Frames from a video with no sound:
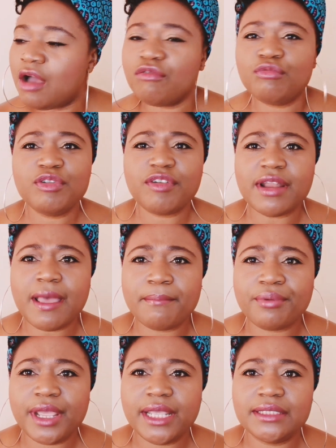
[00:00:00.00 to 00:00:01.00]
we ran out of
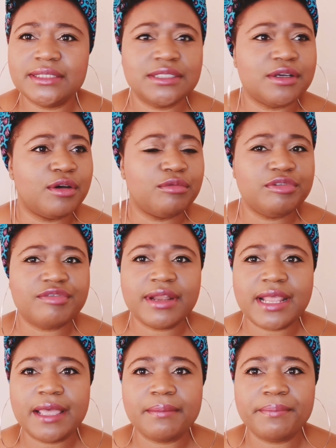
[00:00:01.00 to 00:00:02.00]
bread, or we ran
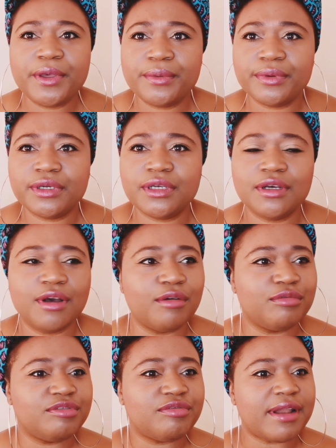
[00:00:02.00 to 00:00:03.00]
out of milk,
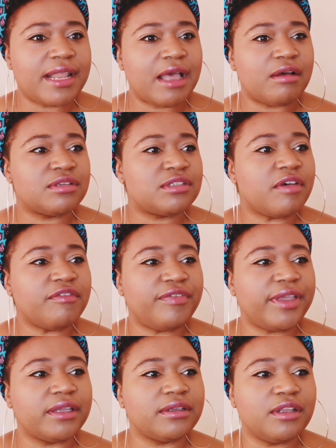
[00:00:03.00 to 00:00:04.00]
or we ran out of
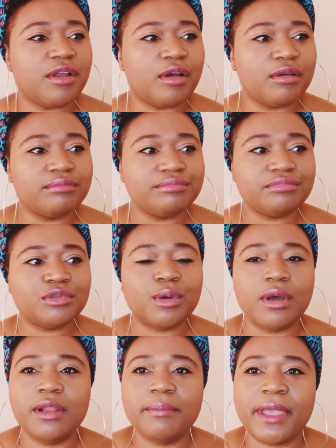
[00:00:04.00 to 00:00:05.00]
something, you know,
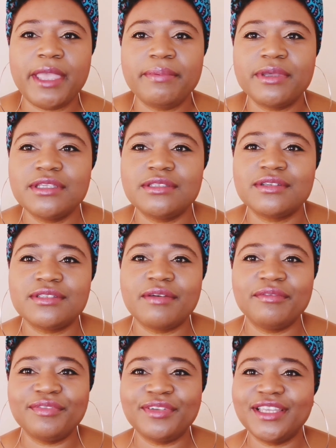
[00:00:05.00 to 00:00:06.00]
toilet papers or
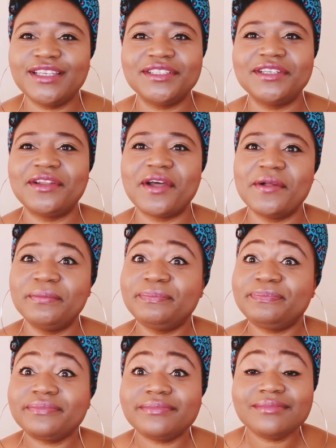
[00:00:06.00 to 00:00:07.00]
something, you know.
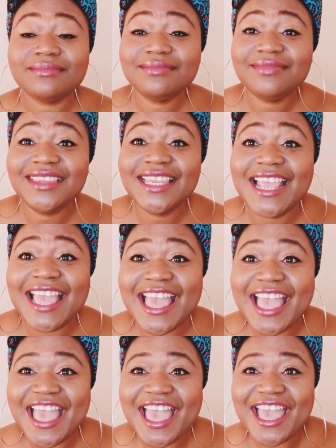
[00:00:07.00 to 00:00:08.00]

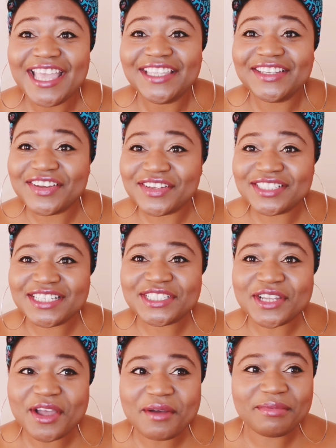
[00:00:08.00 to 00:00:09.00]
You go to the
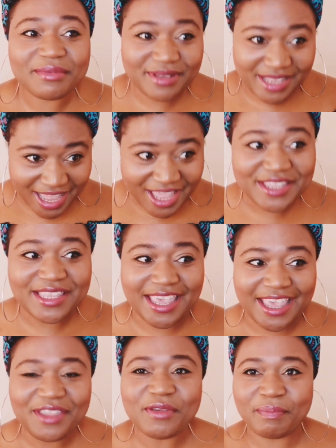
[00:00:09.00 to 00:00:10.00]
shop,
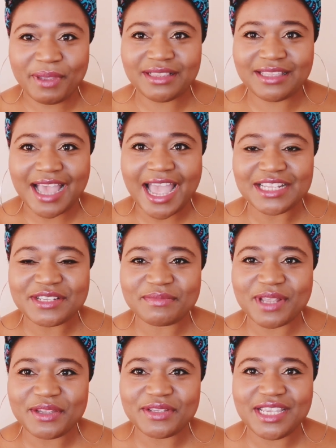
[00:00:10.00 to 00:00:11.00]
yeah, you pick the item
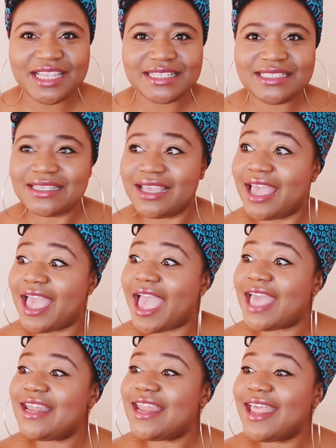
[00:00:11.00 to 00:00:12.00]
that you need,
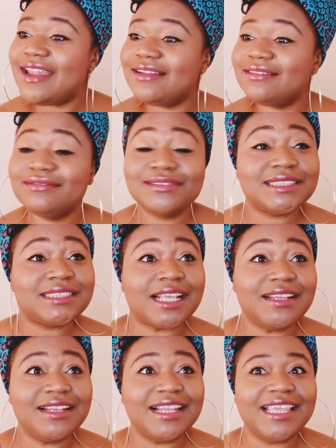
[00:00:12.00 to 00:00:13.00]
and then
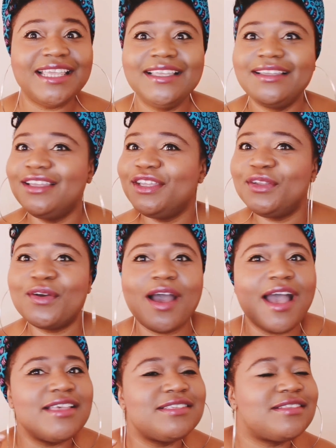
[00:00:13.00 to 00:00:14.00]
suddenly your
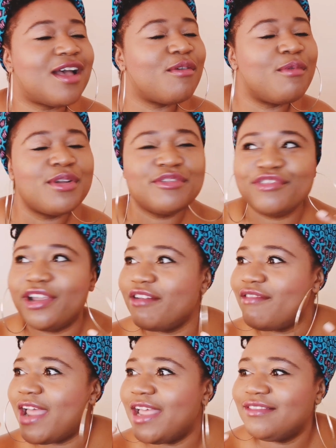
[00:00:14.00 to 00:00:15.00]
eyes start wandering
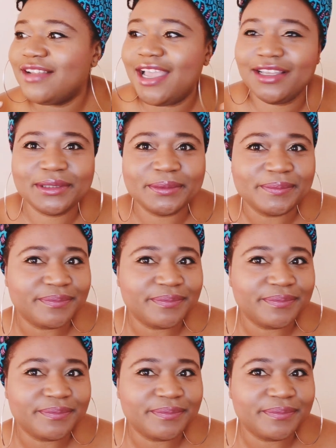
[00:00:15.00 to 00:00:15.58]
around like,